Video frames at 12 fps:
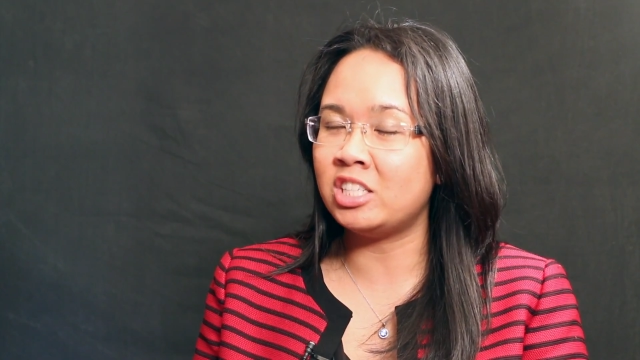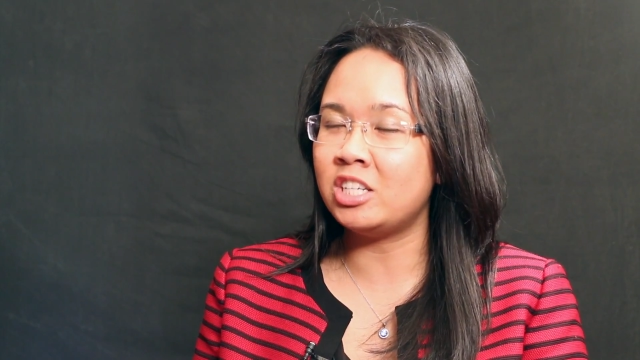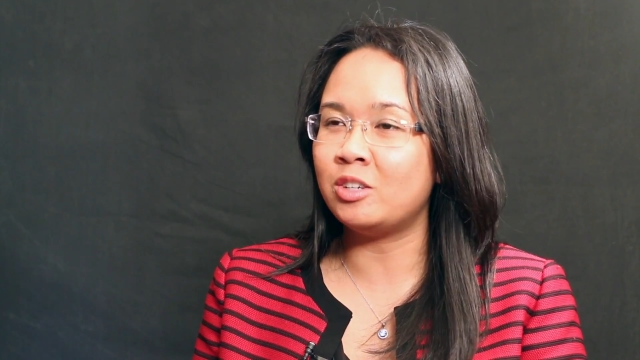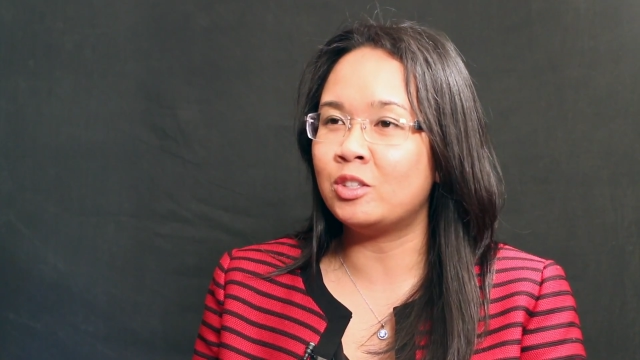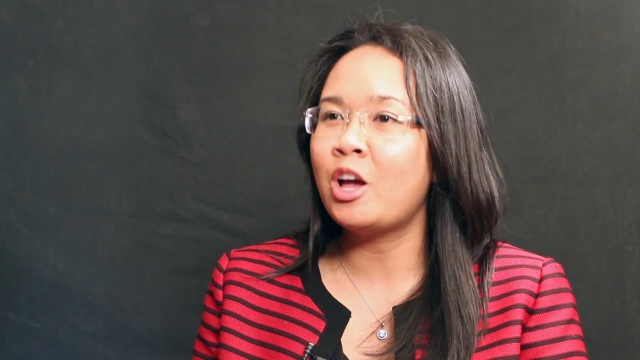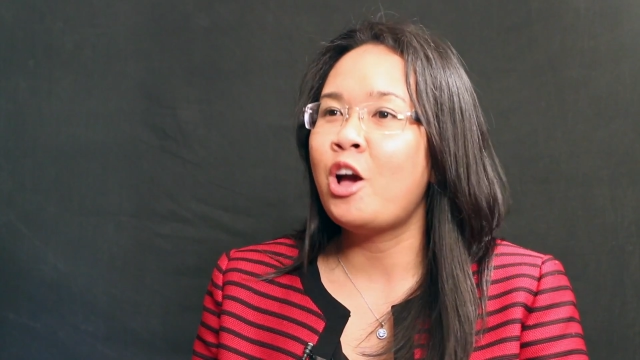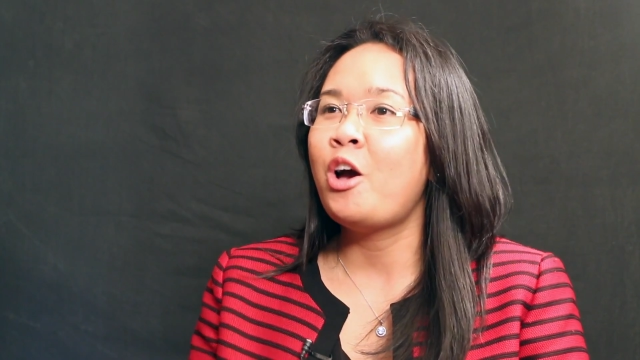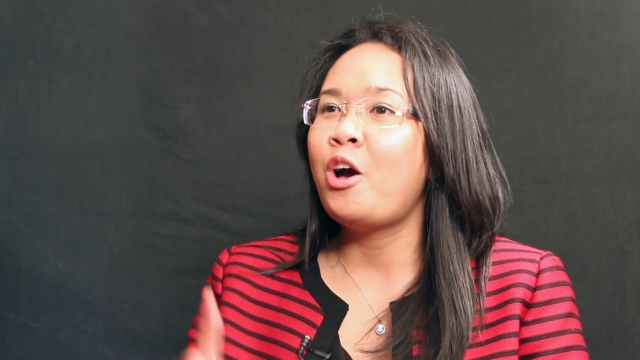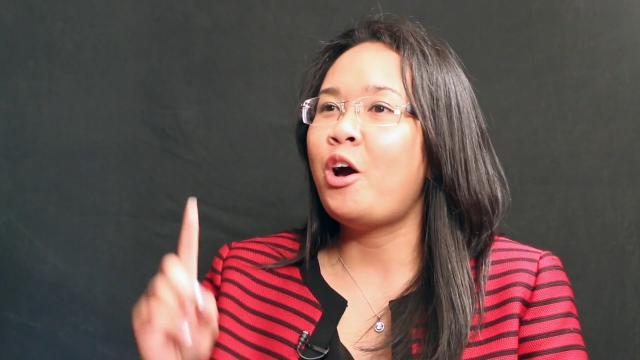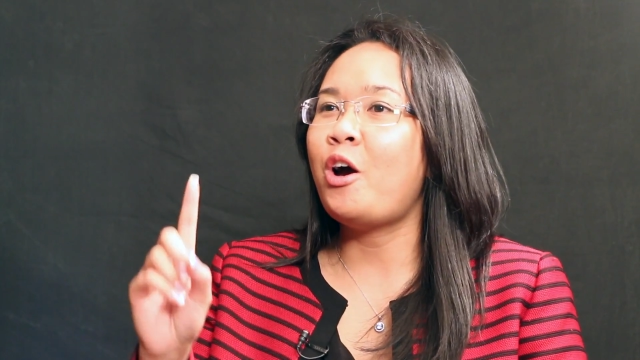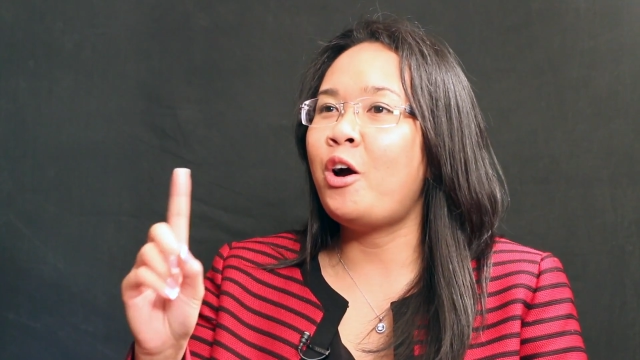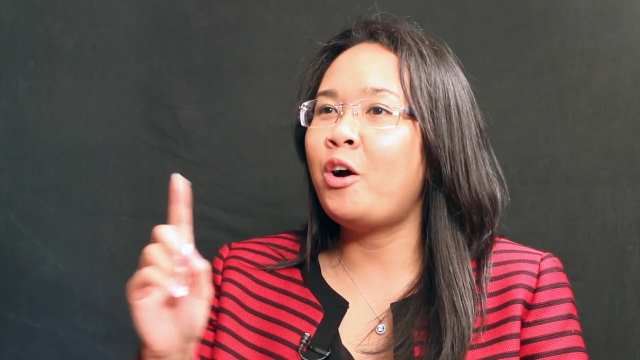And she goes,
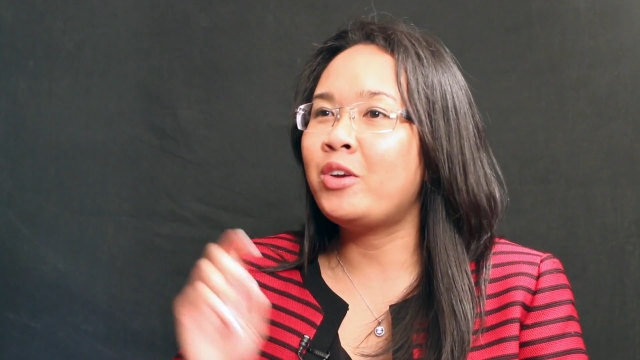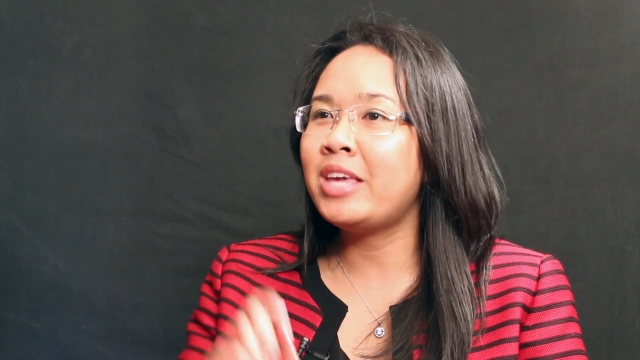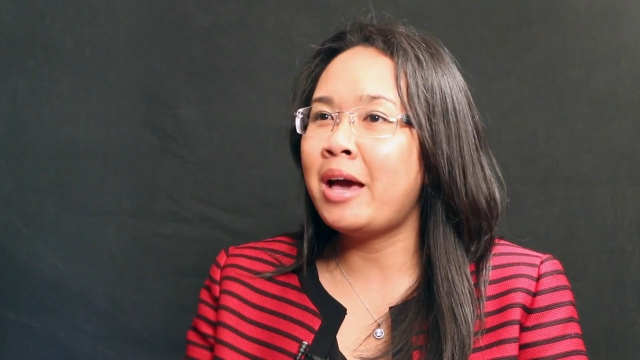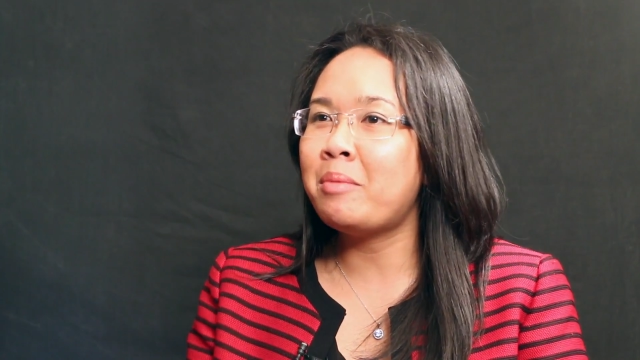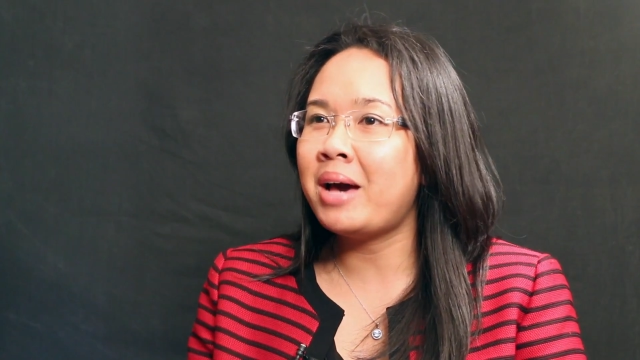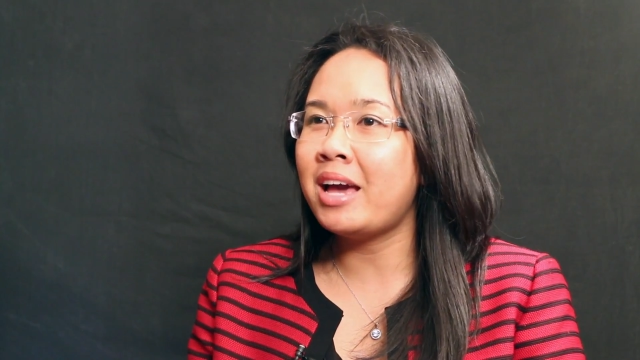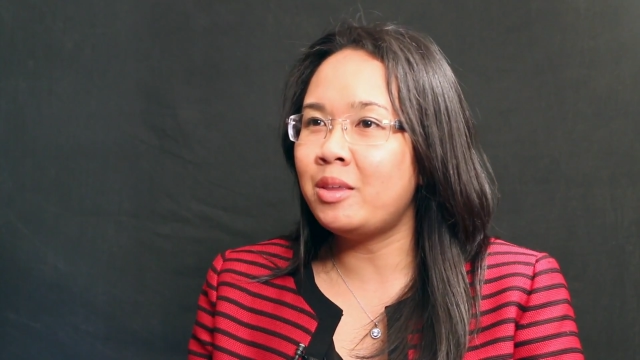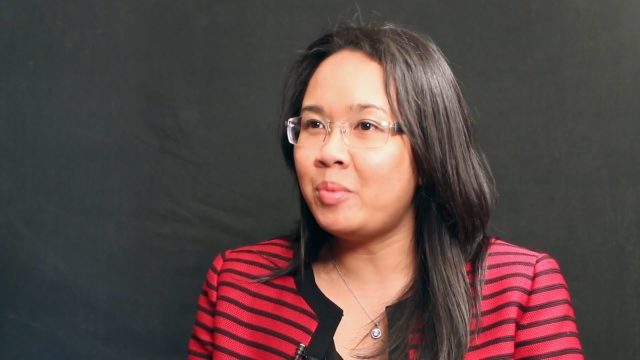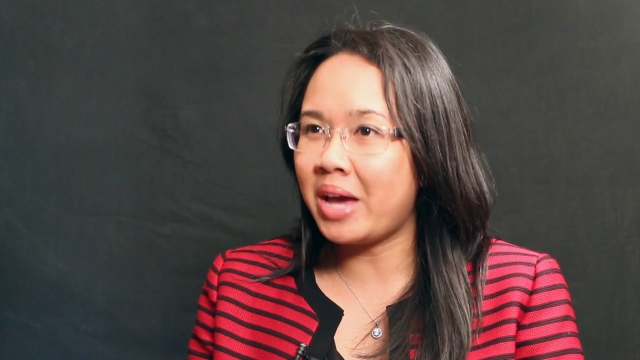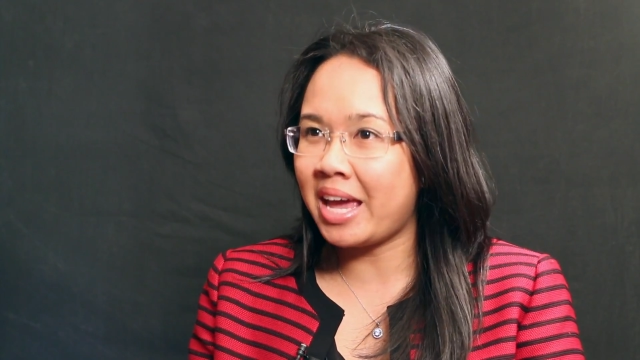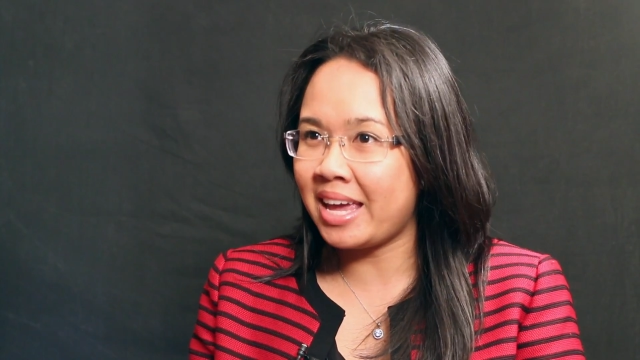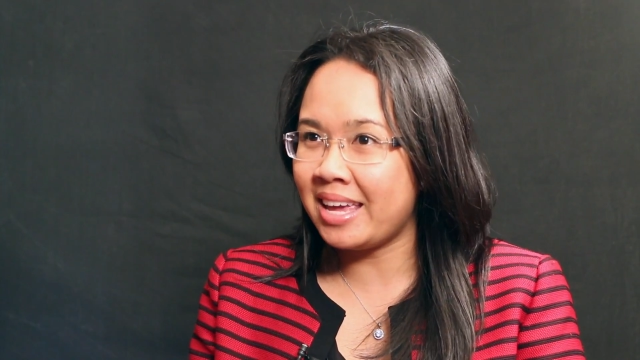oh yeah, by the
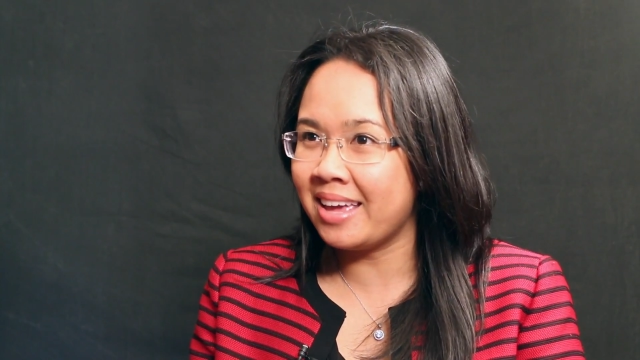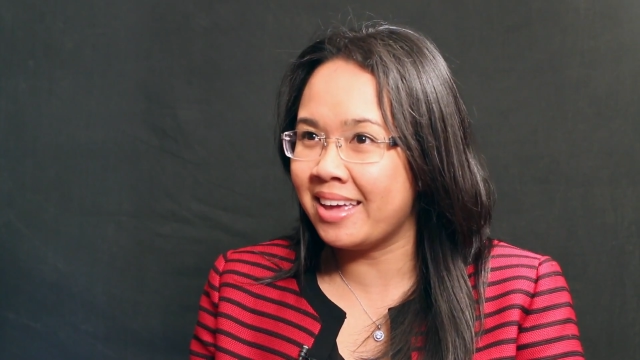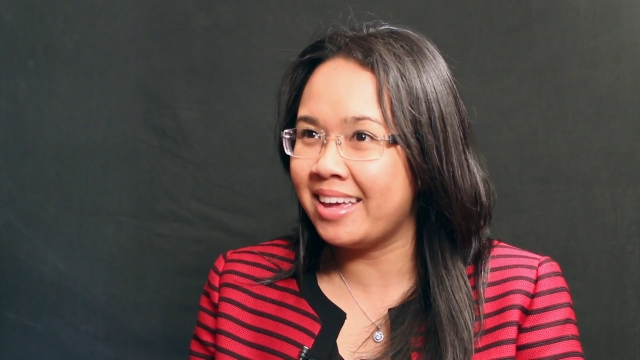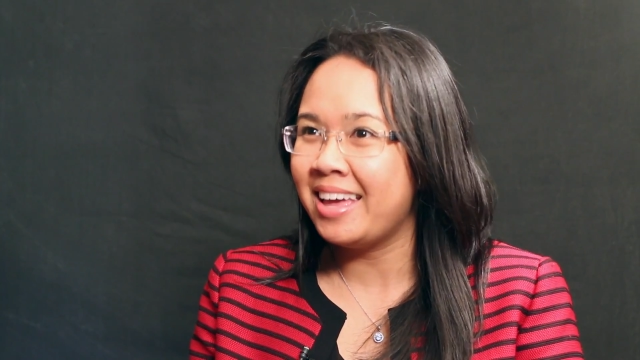way,